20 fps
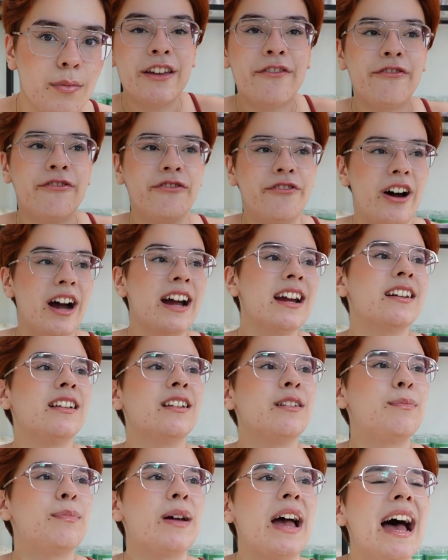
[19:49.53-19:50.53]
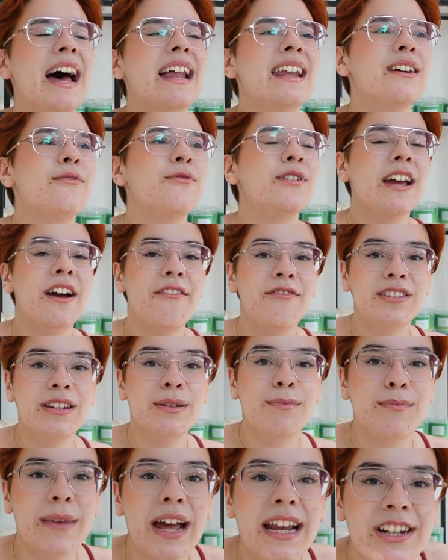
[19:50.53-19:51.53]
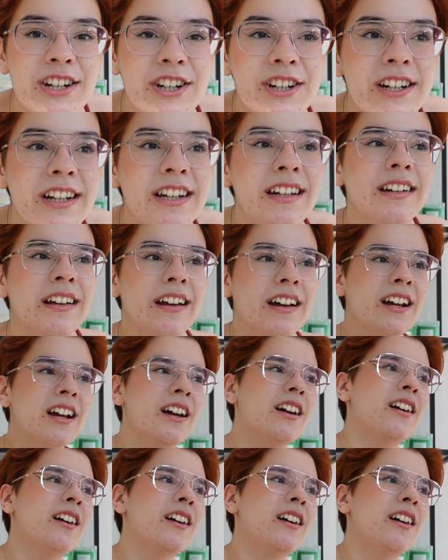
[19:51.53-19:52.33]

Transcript: The final palette we have to mention.